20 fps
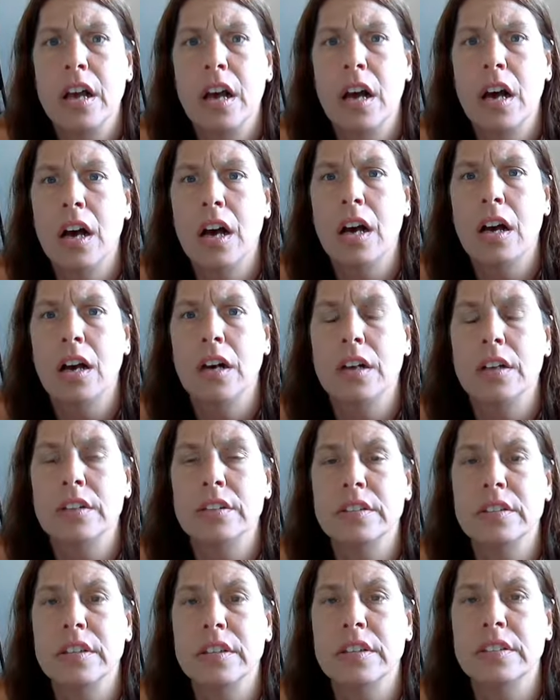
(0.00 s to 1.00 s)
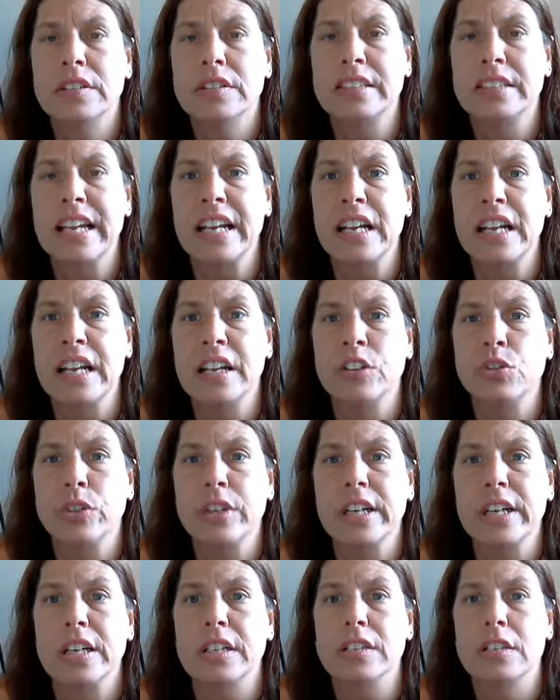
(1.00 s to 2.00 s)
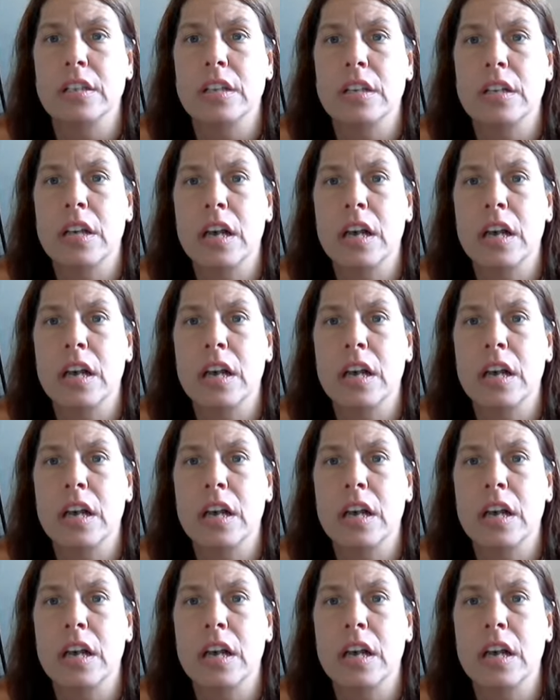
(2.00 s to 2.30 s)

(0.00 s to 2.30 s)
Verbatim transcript: uh, the San Andreas.